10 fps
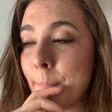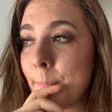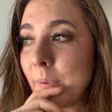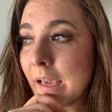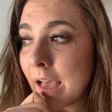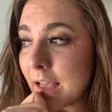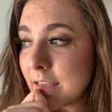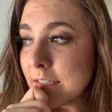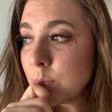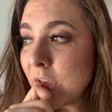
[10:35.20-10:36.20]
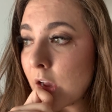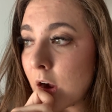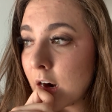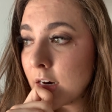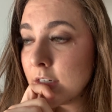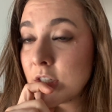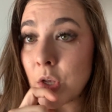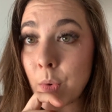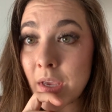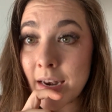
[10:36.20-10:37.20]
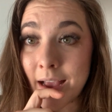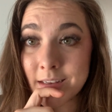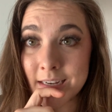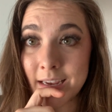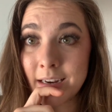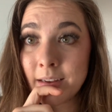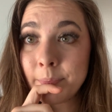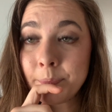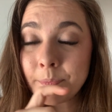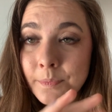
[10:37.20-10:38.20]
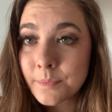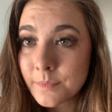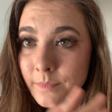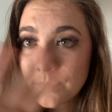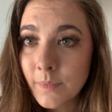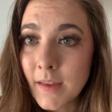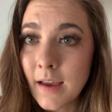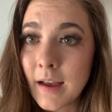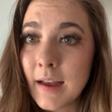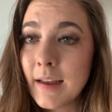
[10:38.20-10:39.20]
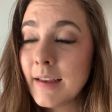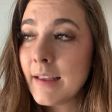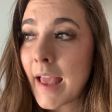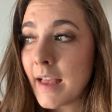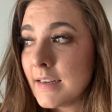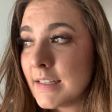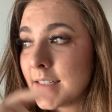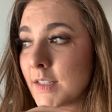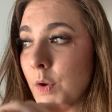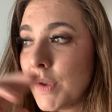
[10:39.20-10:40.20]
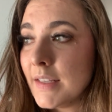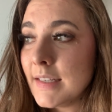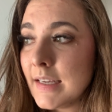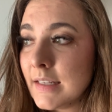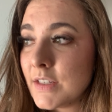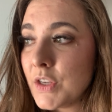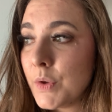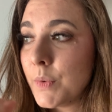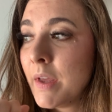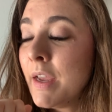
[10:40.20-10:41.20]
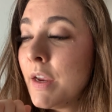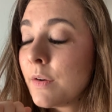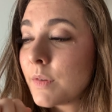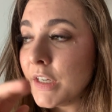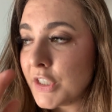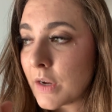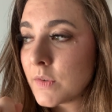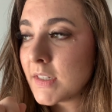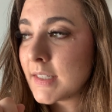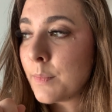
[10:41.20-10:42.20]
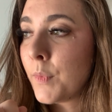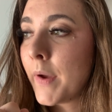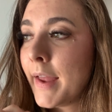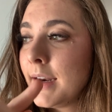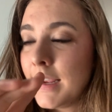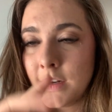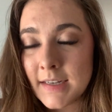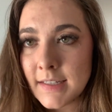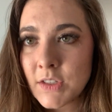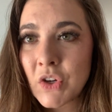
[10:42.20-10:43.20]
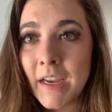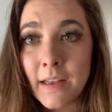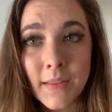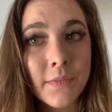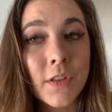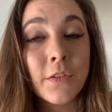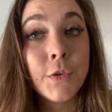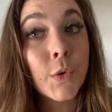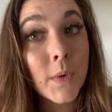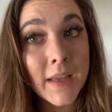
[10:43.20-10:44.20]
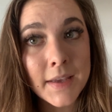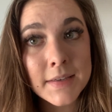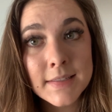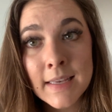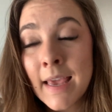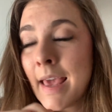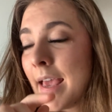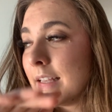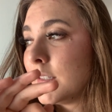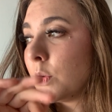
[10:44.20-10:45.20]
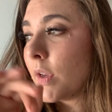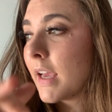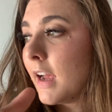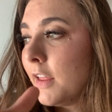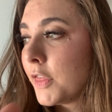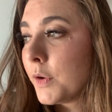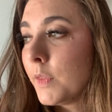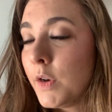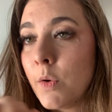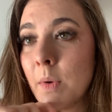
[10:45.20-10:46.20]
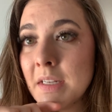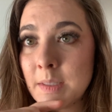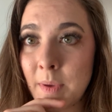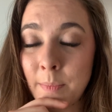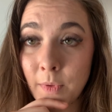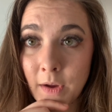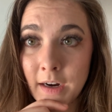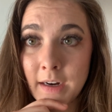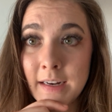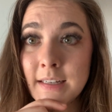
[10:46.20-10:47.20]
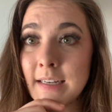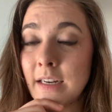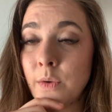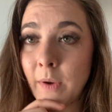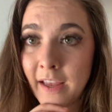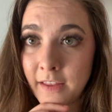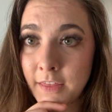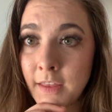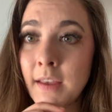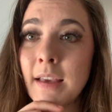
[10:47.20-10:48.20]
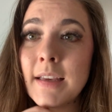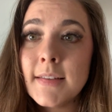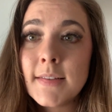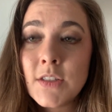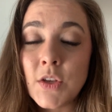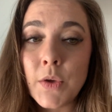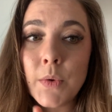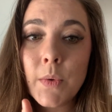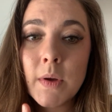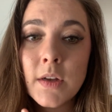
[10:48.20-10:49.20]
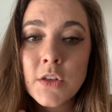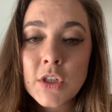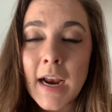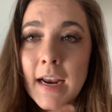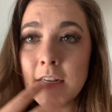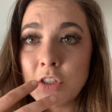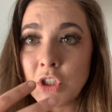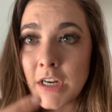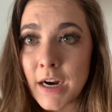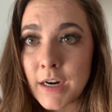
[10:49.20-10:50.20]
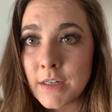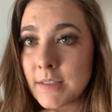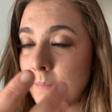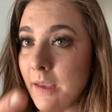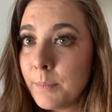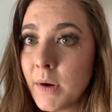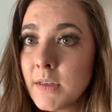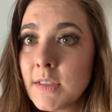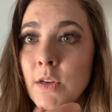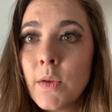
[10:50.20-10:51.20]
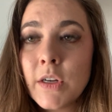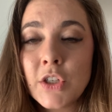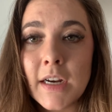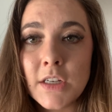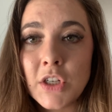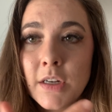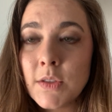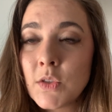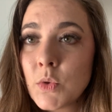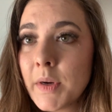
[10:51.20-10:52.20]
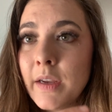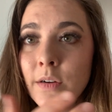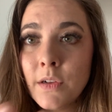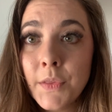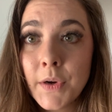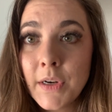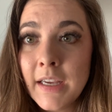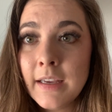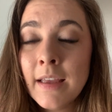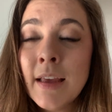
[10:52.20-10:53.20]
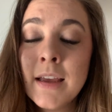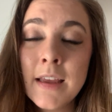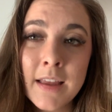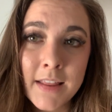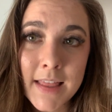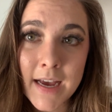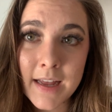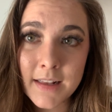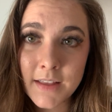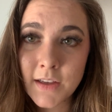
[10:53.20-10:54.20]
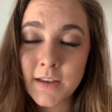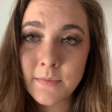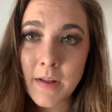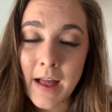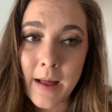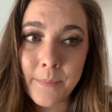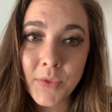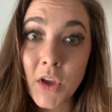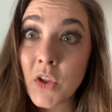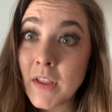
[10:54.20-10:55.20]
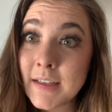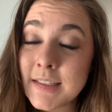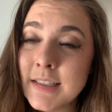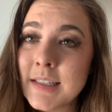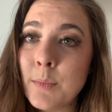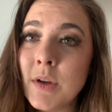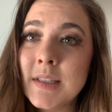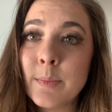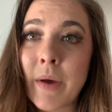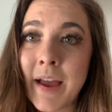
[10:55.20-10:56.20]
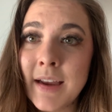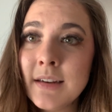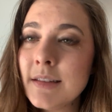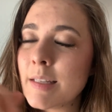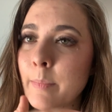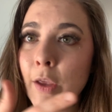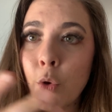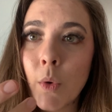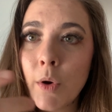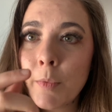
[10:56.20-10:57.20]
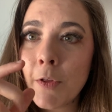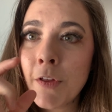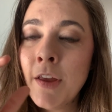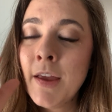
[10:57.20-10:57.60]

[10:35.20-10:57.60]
because we are so connected. And it's so easy to reach out to someone. It does create a level of noise. And so to cut through the noise people are inundated with is to try to share something personal or try to share a story or a learning that clicks in someone's mind, something quotable,